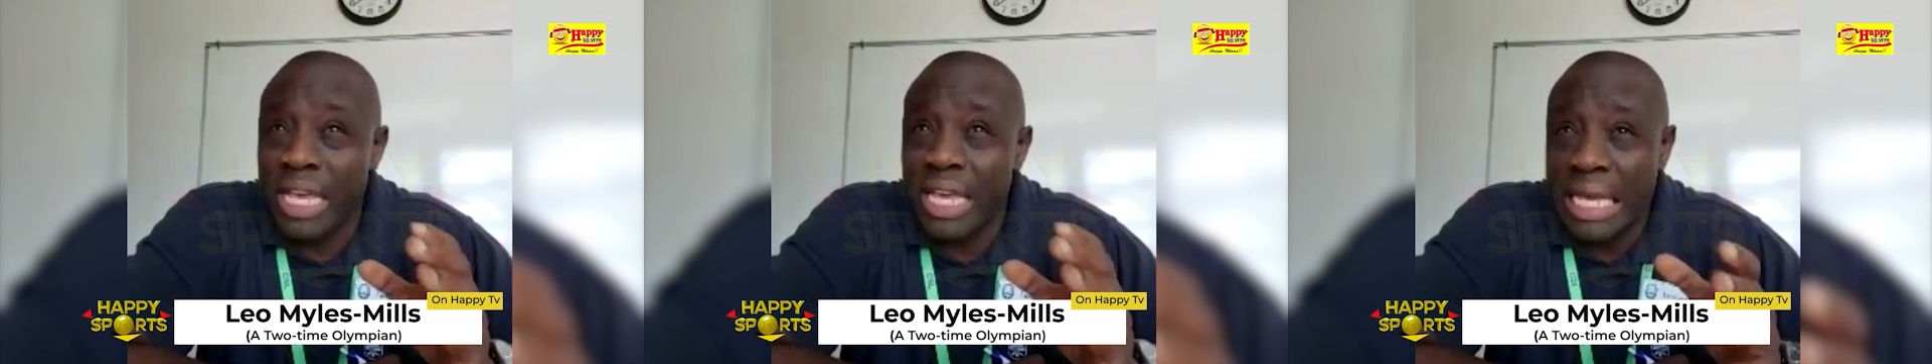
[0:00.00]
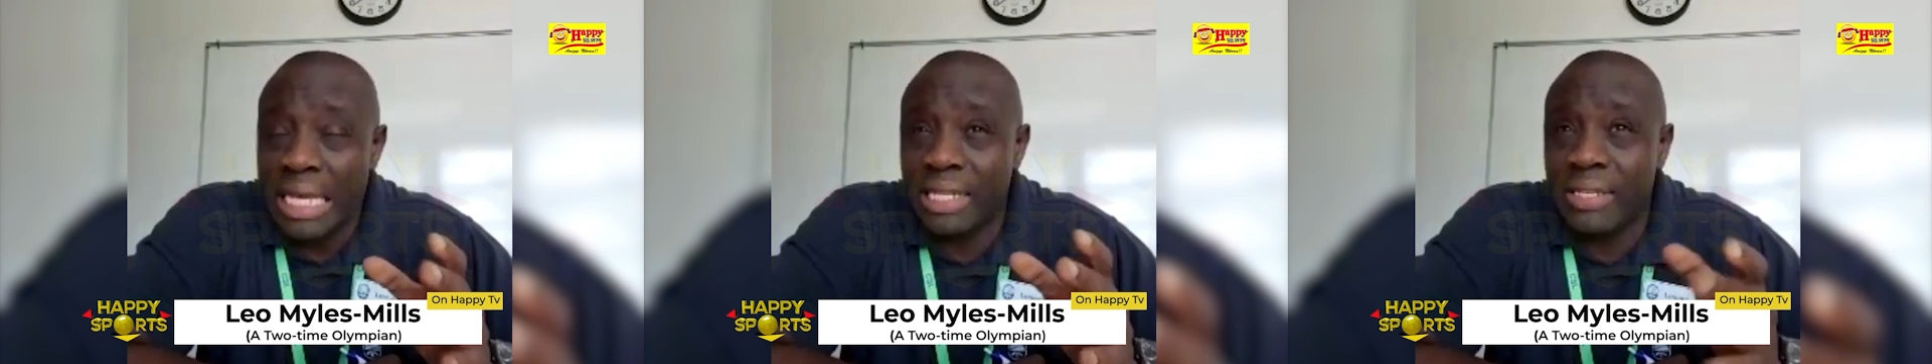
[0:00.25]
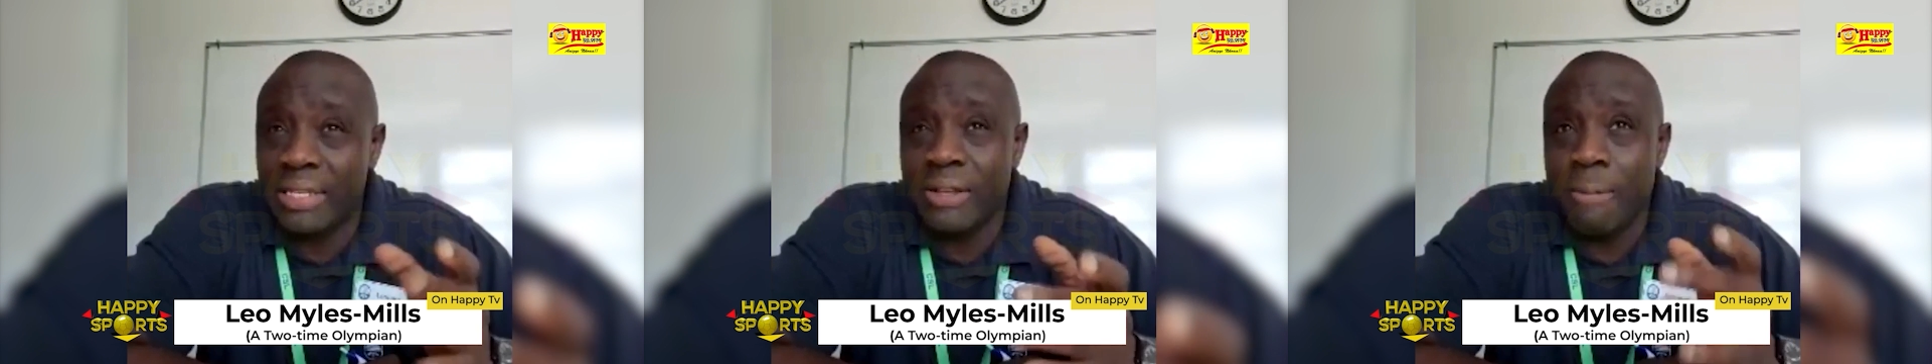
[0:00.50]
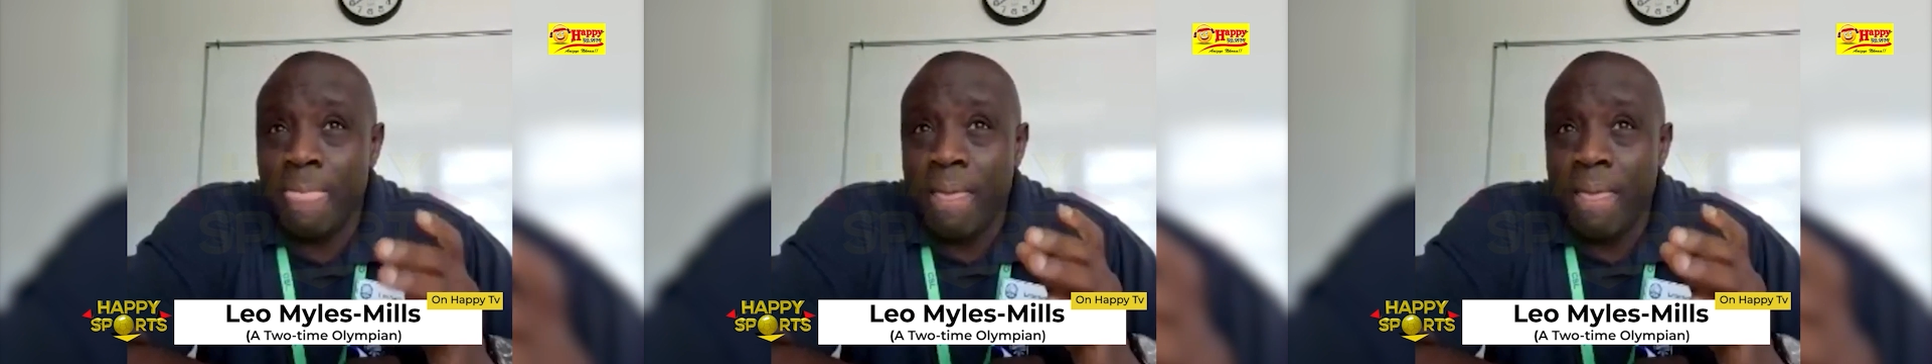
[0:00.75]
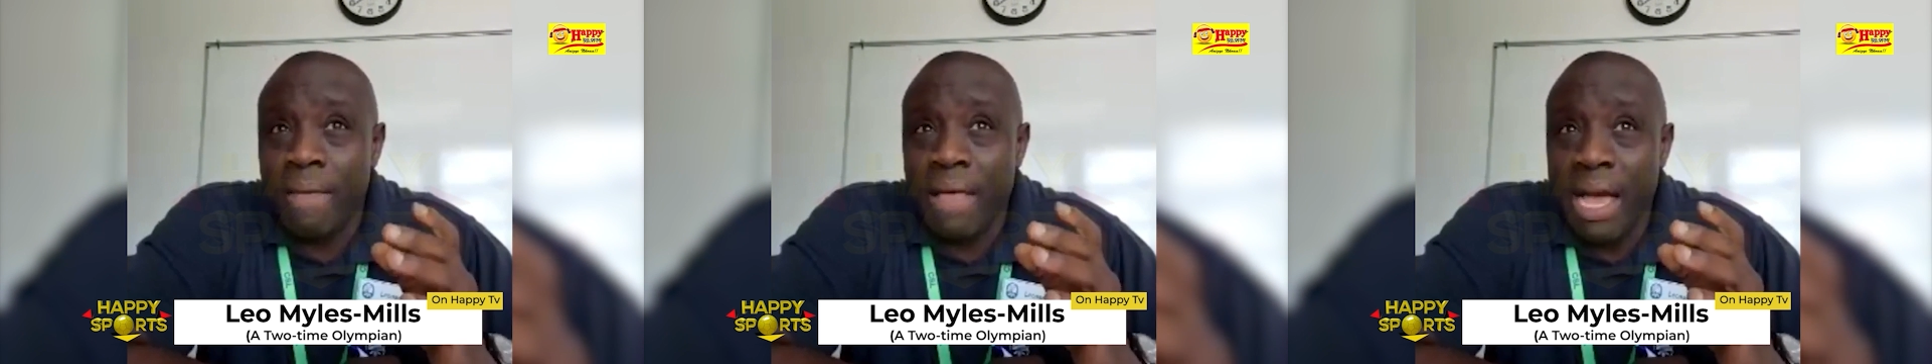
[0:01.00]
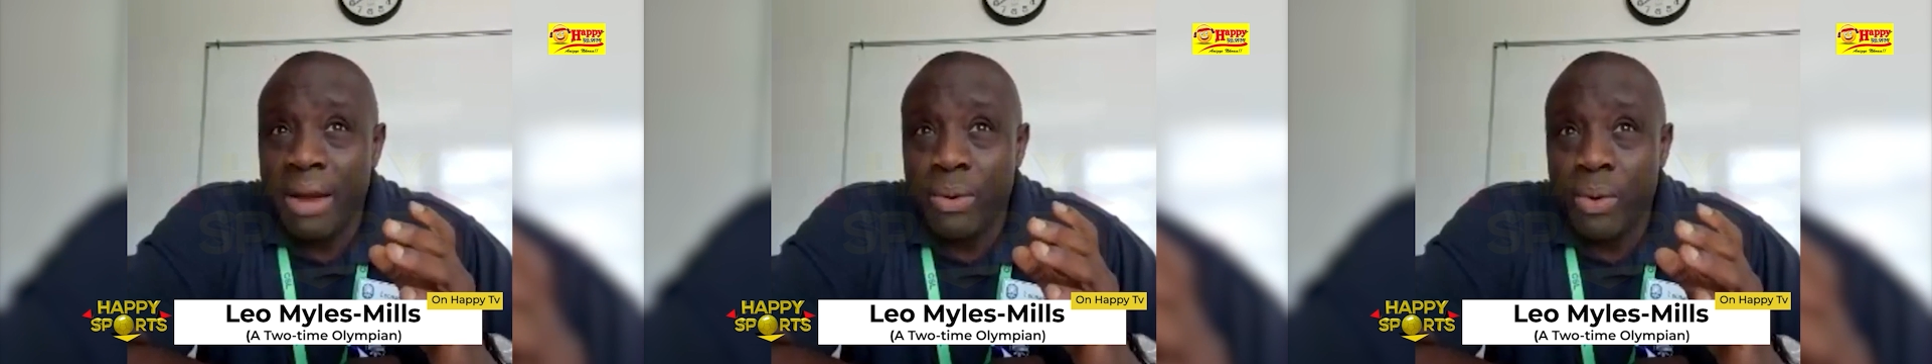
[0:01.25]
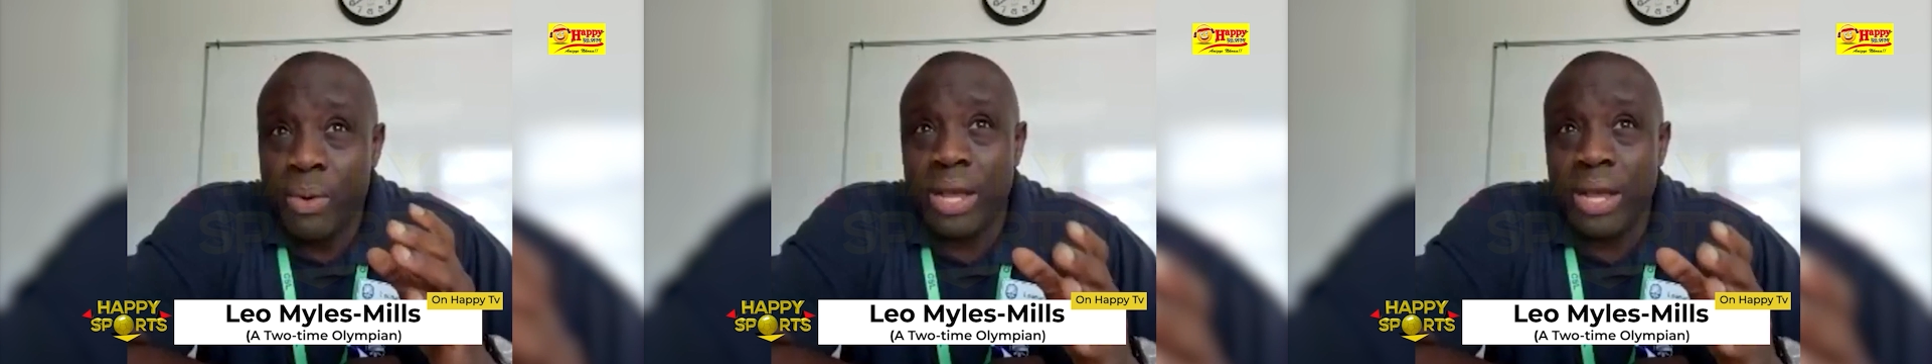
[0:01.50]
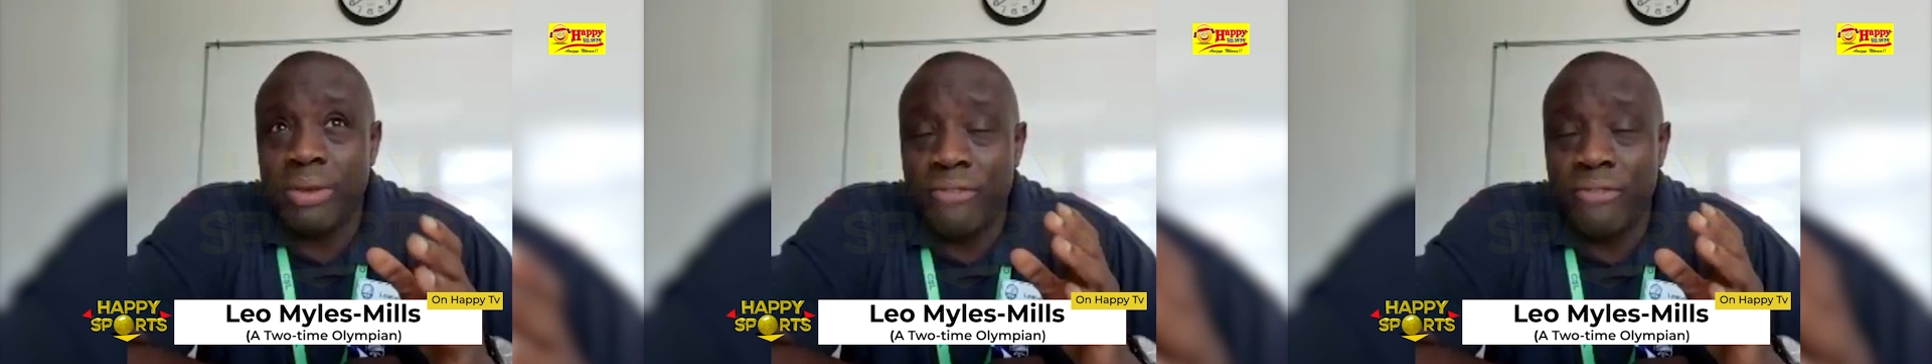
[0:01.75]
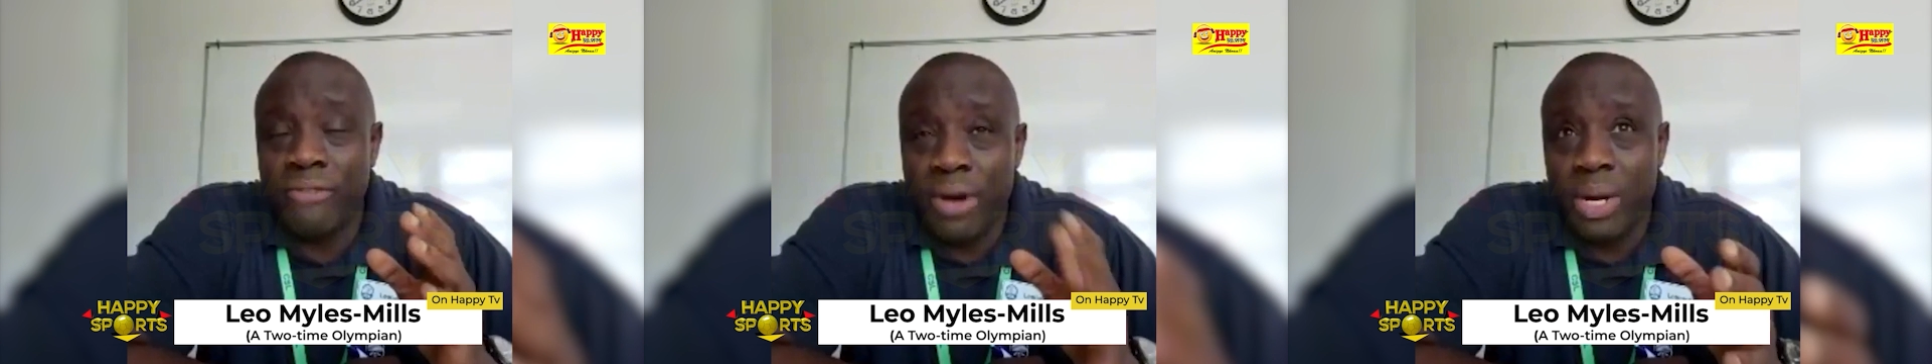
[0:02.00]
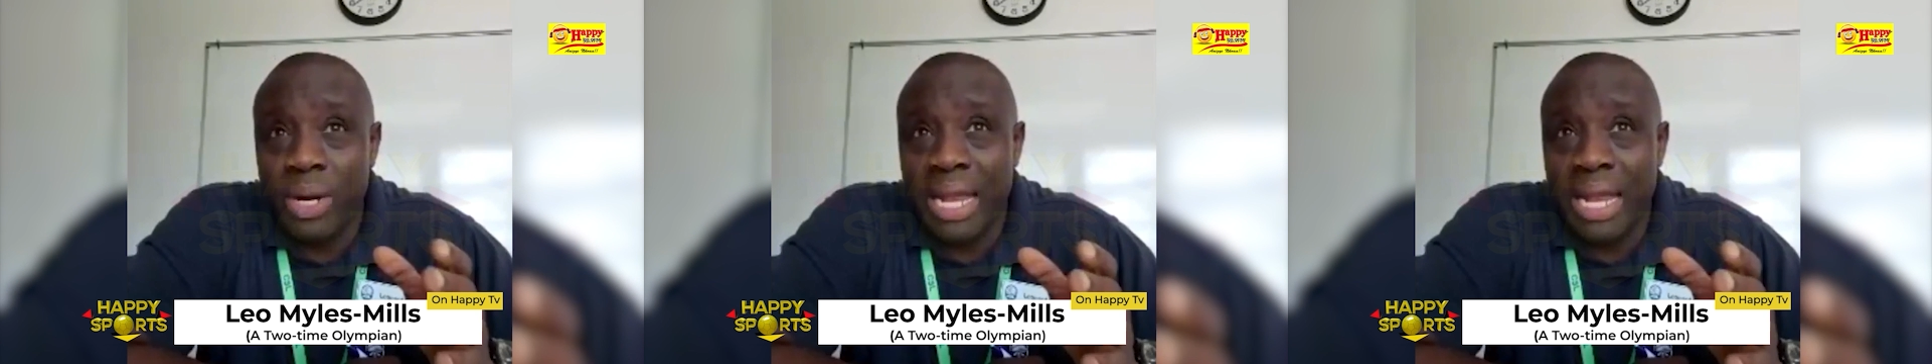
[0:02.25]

because in the heats, I ran